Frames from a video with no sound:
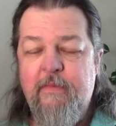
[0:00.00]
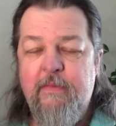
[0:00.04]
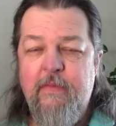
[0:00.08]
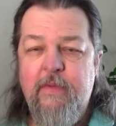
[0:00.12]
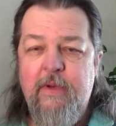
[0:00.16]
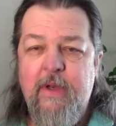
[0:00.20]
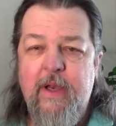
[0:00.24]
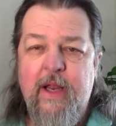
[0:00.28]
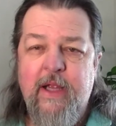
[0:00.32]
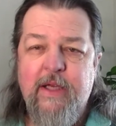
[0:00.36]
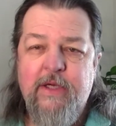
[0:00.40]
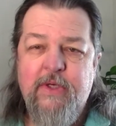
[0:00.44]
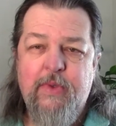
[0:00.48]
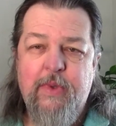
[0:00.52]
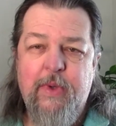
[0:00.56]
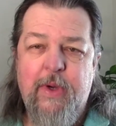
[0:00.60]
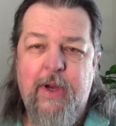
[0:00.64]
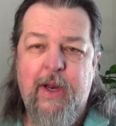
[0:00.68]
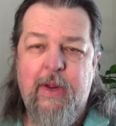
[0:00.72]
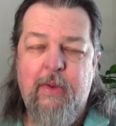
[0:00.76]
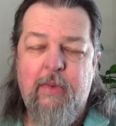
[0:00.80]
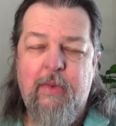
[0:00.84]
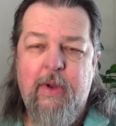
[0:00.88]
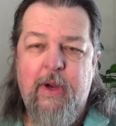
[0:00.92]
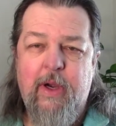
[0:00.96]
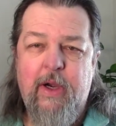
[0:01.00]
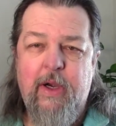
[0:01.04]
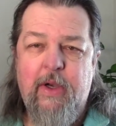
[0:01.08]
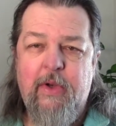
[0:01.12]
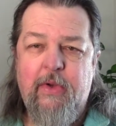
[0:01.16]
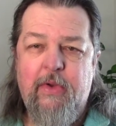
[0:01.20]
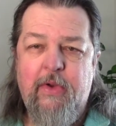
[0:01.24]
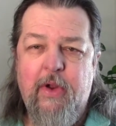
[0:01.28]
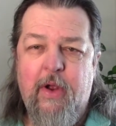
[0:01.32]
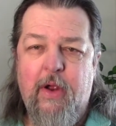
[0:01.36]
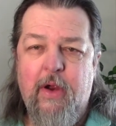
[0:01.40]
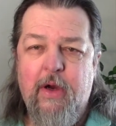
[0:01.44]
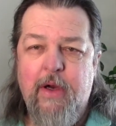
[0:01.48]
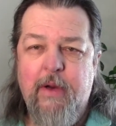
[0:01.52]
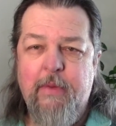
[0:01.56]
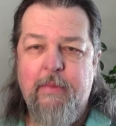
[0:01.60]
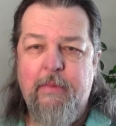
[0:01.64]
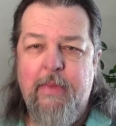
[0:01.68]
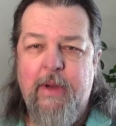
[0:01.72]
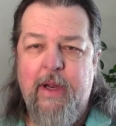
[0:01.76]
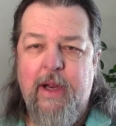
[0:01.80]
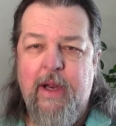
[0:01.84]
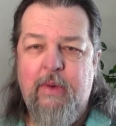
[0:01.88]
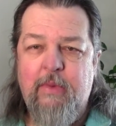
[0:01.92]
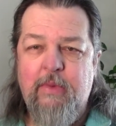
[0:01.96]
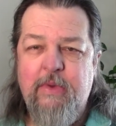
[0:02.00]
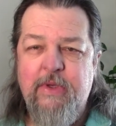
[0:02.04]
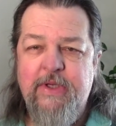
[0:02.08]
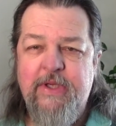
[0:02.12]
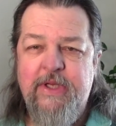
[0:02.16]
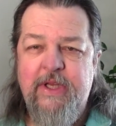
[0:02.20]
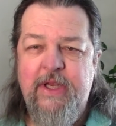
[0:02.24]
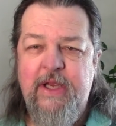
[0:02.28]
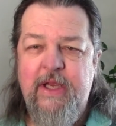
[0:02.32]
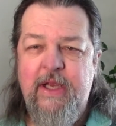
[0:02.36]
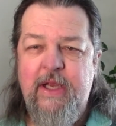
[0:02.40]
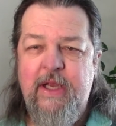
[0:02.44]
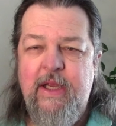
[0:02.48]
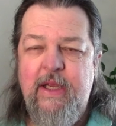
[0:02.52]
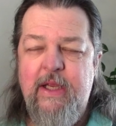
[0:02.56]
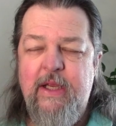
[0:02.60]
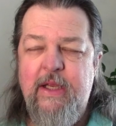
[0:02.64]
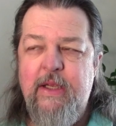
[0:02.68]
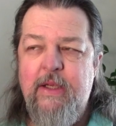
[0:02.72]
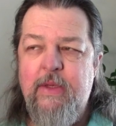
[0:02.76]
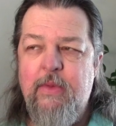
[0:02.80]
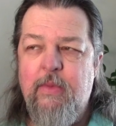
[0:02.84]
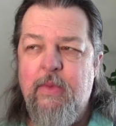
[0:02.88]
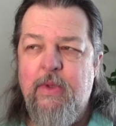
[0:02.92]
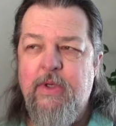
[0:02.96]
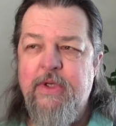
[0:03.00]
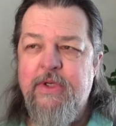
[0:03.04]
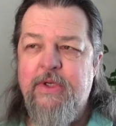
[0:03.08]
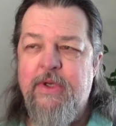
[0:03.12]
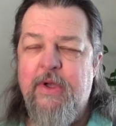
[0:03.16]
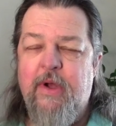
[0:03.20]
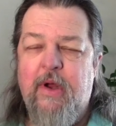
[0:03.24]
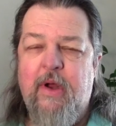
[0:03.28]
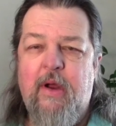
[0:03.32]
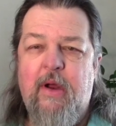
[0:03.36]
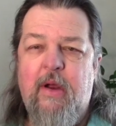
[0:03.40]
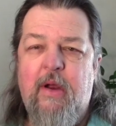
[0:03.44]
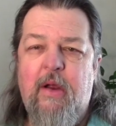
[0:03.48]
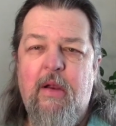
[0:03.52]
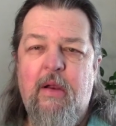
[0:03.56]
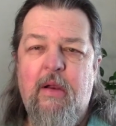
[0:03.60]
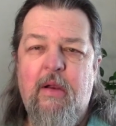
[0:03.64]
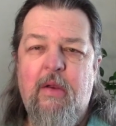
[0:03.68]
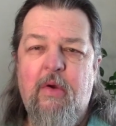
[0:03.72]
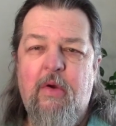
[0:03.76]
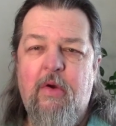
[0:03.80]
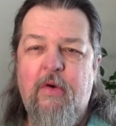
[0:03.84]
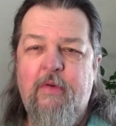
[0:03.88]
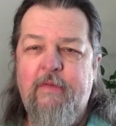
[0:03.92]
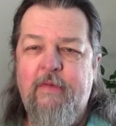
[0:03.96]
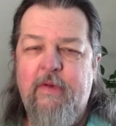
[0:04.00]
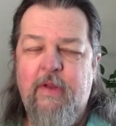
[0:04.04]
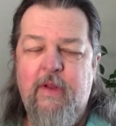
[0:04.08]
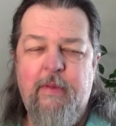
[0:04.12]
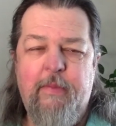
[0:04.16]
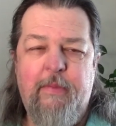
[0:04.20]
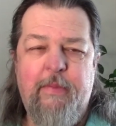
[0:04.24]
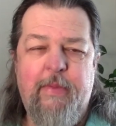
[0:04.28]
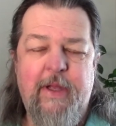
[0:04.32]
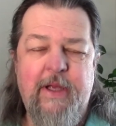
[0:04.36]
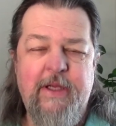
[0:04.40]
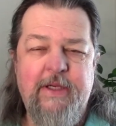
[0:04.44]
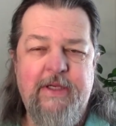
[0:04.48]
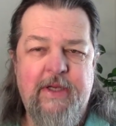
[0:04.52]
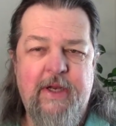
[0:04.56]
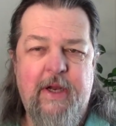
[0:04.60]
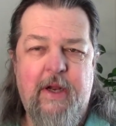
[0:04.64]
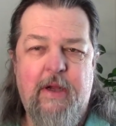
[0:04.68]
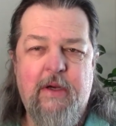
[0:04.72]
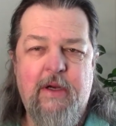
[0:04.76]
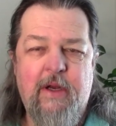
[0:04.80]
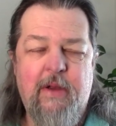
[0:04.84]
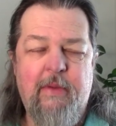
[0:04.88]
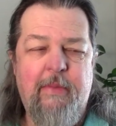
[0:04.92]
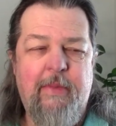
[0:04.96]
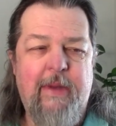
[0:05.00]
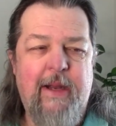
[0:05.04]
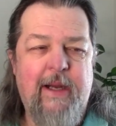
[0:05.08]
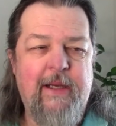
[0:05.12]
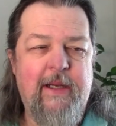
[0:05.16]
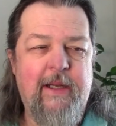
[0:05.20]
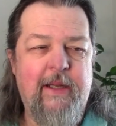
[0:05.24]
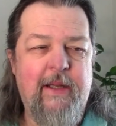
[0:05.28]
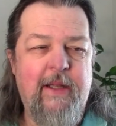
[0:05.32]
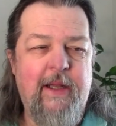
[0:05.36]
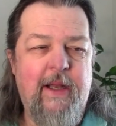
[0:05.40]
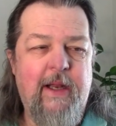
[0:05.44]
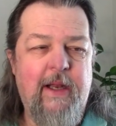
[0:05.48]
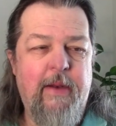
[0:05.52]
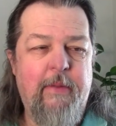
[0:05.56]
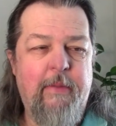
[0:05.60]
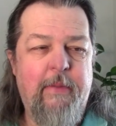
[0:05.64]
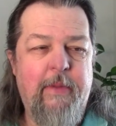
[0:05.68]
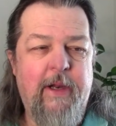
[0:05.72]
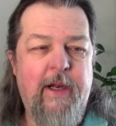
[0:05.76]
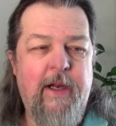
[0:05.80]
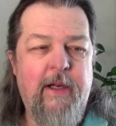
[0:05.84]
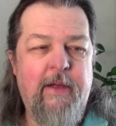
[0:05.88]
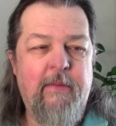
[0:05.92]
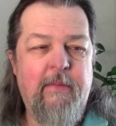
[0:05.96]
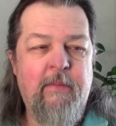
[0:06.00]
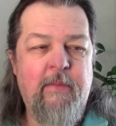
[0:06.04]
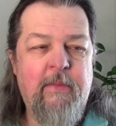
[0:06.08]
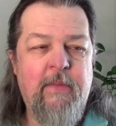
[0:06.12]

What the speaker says: next one I wanted to talk about was he was all over the place, and I'll come back to that in a minute.